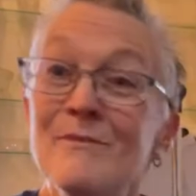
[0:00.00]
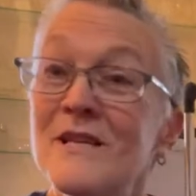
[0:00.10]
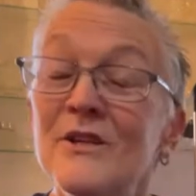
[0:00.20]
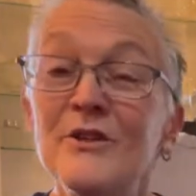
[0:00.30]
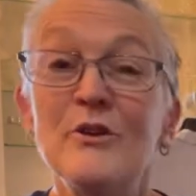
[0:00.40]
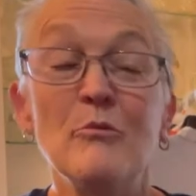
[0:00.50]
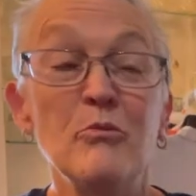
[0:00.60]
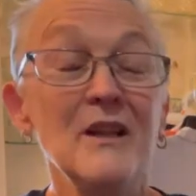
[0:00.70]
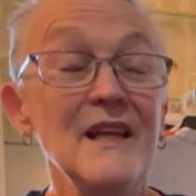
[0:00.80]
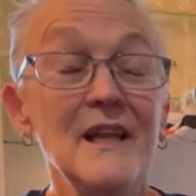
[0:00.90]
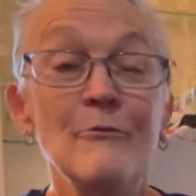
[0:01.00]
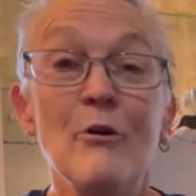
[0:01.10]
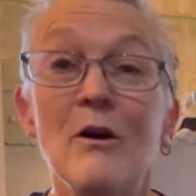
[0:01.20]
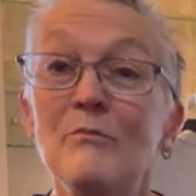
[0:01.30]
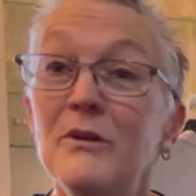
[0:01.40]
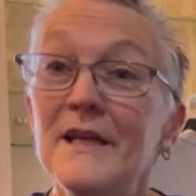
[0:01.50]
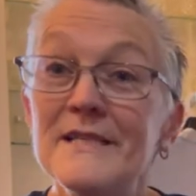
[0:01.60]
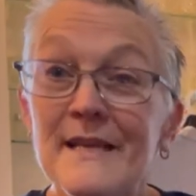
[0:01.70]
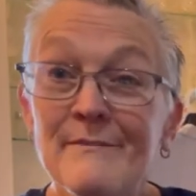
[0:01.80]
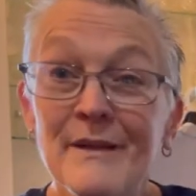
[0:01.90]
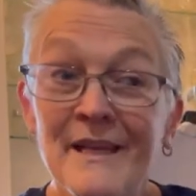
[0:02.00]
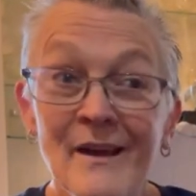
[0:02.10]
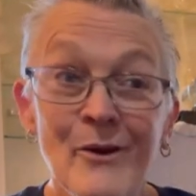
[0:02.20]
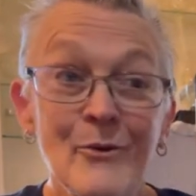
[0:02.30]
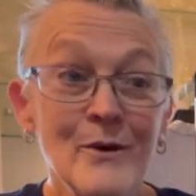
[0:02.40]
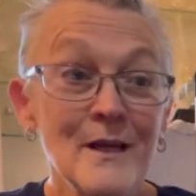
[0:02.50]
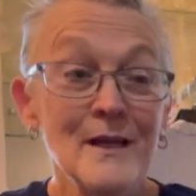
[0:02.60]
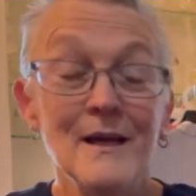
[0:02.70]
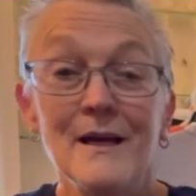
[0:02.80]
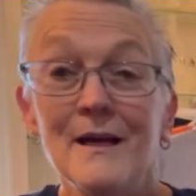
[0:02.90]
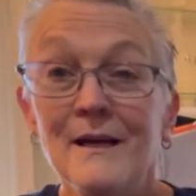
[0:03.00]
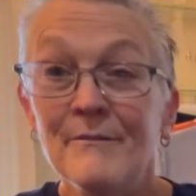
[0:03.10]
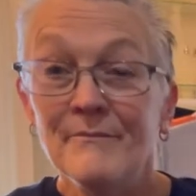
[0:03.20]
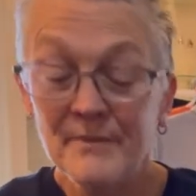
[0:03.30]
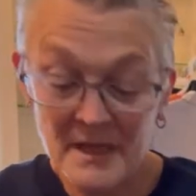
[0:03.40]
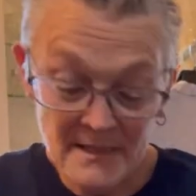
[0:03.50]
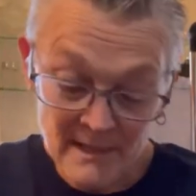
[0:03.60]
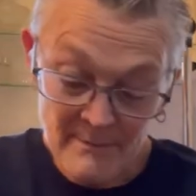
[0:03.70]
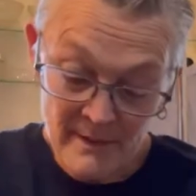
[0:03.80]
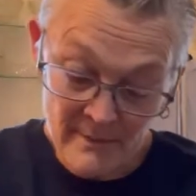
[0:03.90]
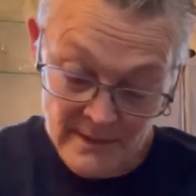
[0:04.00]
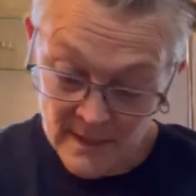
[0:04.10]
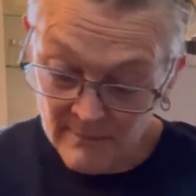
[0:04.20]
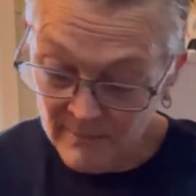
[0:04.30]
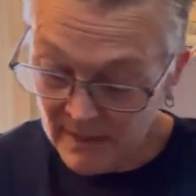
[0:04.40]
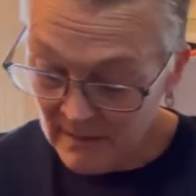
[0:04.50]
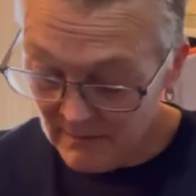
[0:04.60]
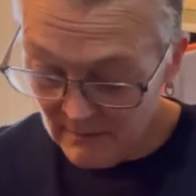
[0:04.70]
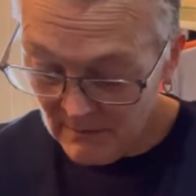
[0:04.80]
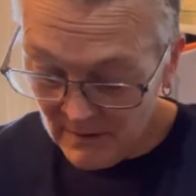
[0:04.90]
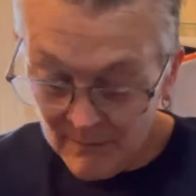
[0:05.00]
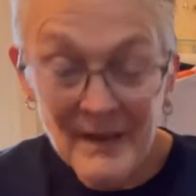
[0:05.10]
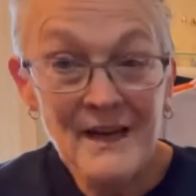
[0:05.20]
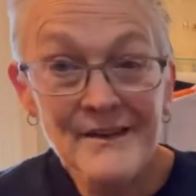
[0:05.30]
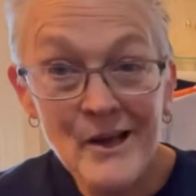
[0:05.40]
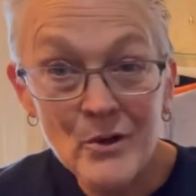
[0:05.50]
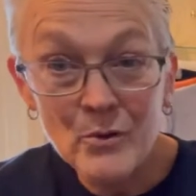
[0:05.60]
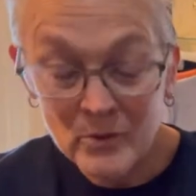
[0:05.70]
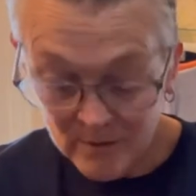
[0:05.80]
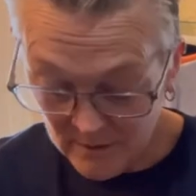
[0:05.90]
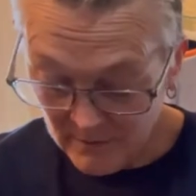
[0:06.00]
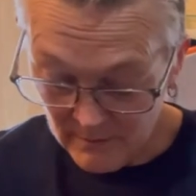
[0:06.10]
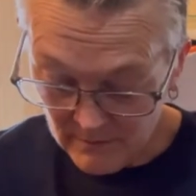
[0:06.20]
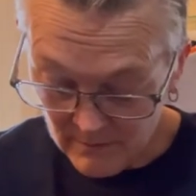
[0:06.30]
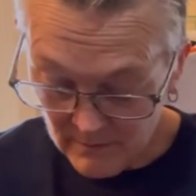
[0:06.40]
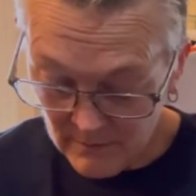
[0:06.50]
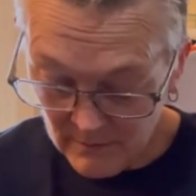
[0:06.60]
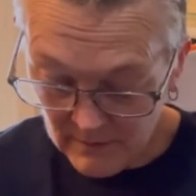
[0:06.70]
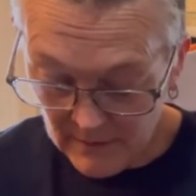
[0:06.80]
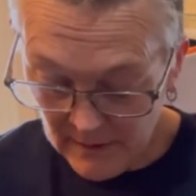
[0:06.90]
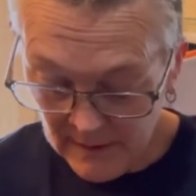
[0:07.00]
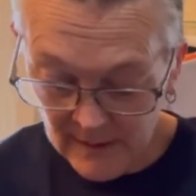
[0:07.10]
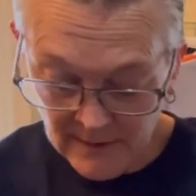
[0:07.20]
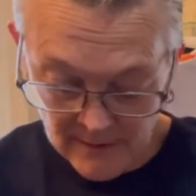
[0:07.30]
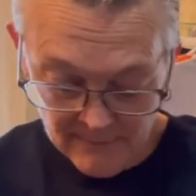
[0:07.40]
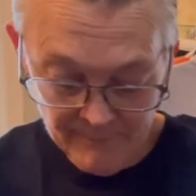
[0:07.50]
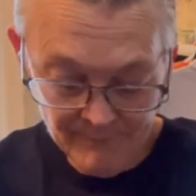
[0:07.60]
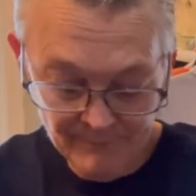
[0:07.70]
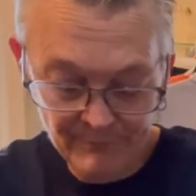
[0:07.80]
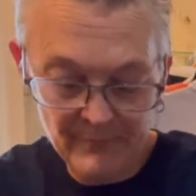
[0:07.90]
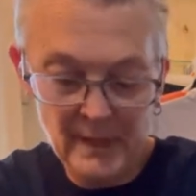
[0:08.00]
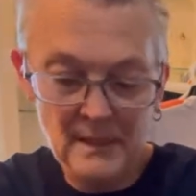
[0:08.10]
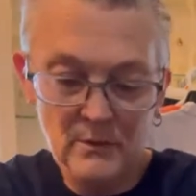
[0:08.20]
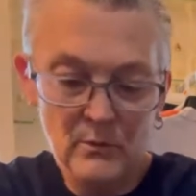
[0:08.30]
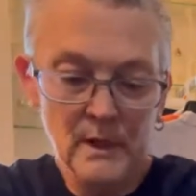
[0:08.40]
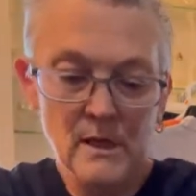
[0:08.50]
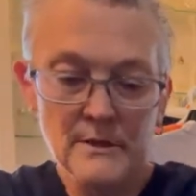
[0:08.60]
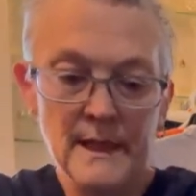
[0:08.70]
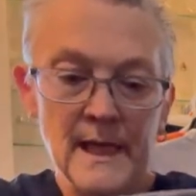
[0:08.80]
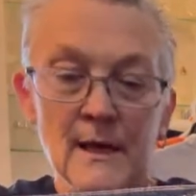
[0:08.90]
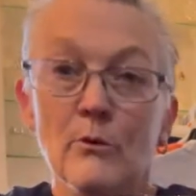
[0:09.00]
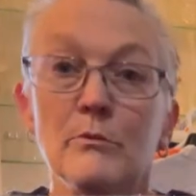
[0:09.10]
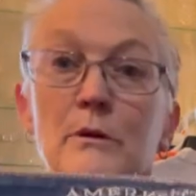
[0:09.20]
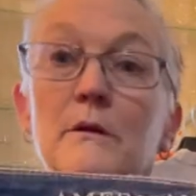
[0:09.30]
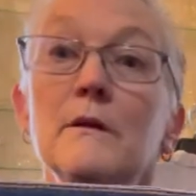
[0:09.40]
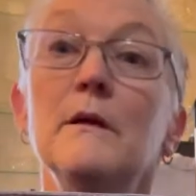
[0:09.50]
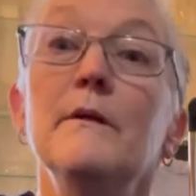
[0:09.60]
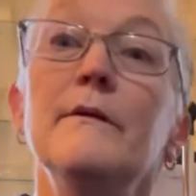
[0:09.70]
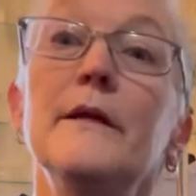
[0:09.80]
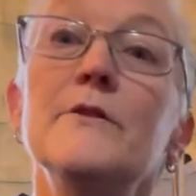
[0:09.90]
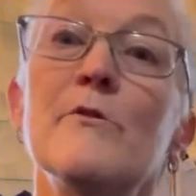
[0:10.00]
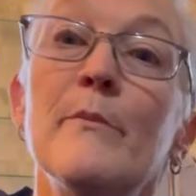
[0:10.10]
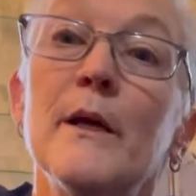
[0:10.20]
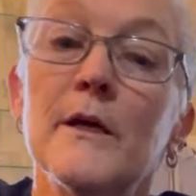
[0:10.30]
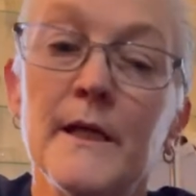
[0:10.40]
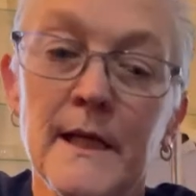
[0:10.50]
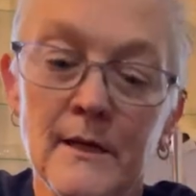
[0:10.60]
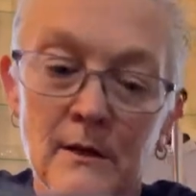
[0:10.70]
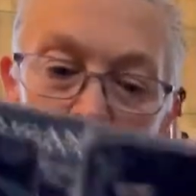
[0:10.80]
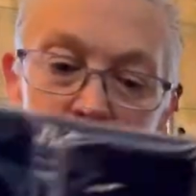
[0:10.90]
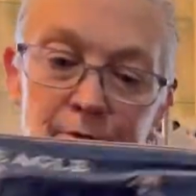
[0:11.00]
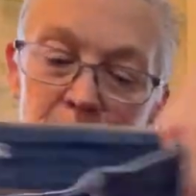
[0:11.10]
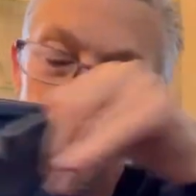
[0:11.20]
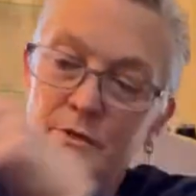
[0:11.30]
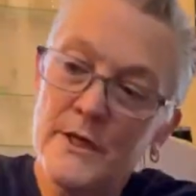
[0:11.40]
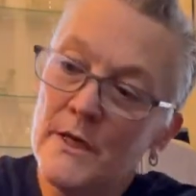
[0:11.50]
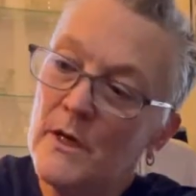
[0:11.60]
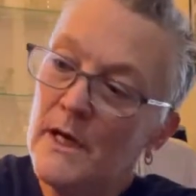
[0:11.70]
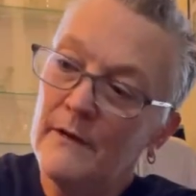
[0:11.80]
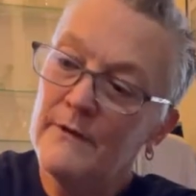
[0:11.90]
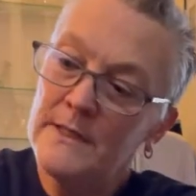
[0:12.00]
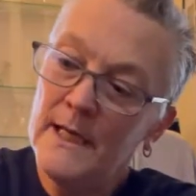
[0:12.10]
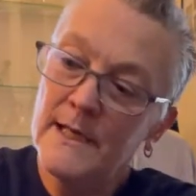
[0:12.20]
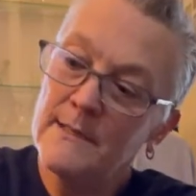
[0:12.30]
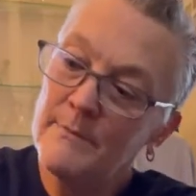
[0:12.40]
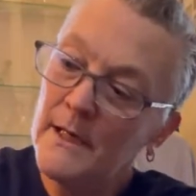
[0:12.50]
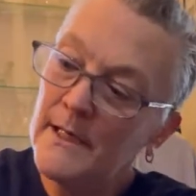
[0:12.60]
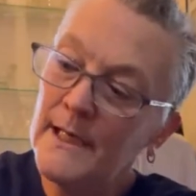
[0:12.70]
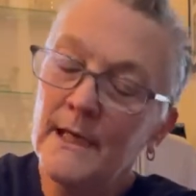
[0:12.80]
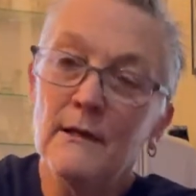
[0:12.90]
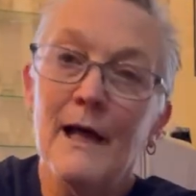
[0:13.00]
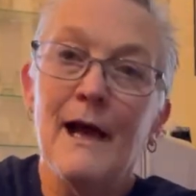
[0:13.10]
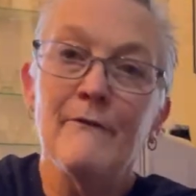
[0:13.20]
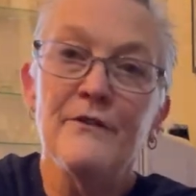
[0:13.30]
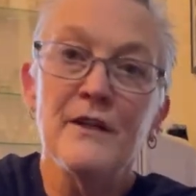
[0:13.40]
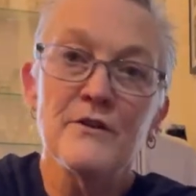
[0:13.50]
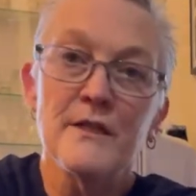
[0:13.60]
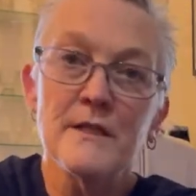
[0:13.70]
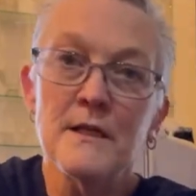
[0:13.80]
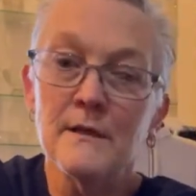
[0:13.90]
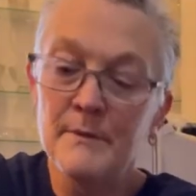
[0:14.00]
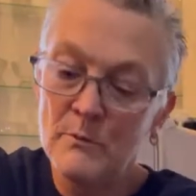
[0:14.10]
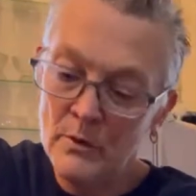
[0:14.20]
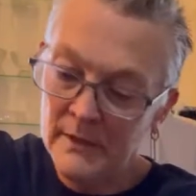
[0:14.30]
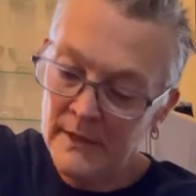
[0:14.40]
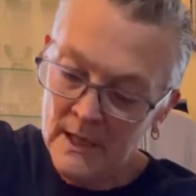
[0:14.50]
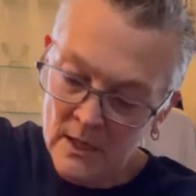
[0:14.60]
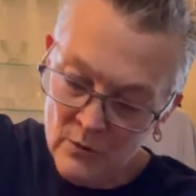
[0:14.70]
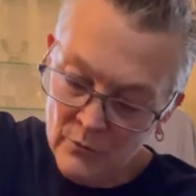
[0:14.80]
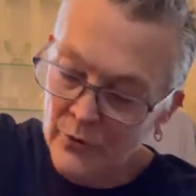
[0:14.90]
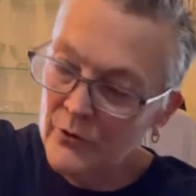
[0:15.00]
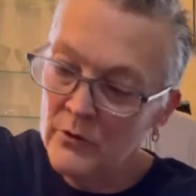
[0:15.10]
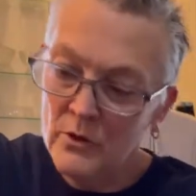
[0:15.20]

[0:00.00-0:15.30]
telling you completely wrong, please let me know, um, because I may, it may take me I may not know, and uh, we all need help. These are American Eagle Outfitters. If it says American Eagle Outfitters, it's going to be one of the older